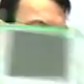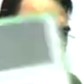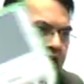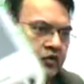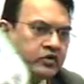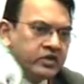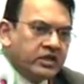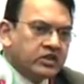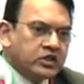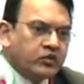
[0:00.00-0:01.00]
And if you see
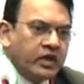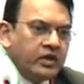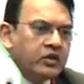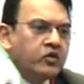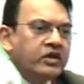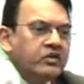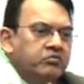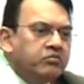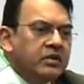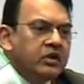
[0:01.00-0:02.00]
it this way, you
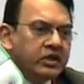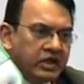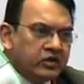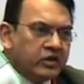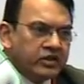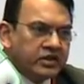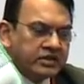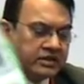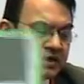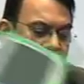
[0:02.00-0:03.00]
can read on
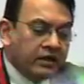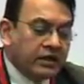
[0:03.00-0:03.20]
this.